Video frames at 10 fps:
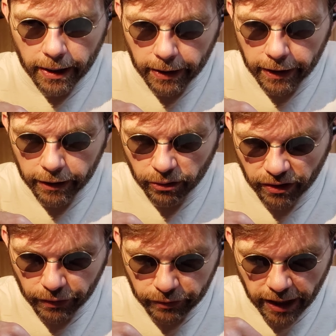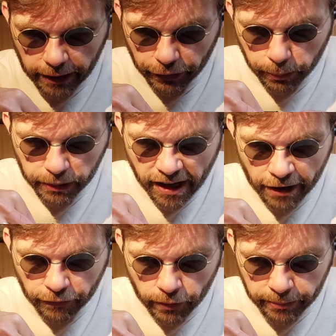We've even got a little
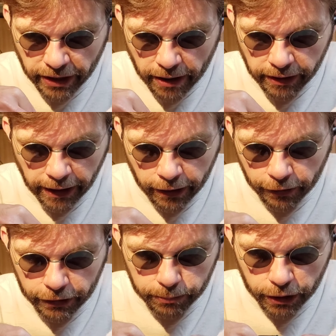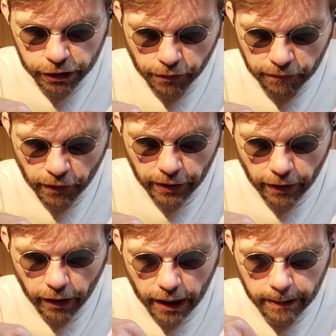platform down here to put your foot
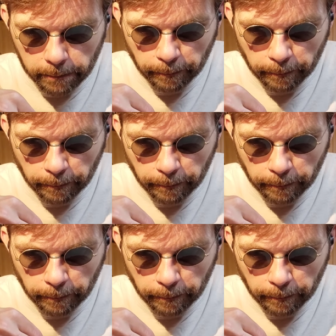on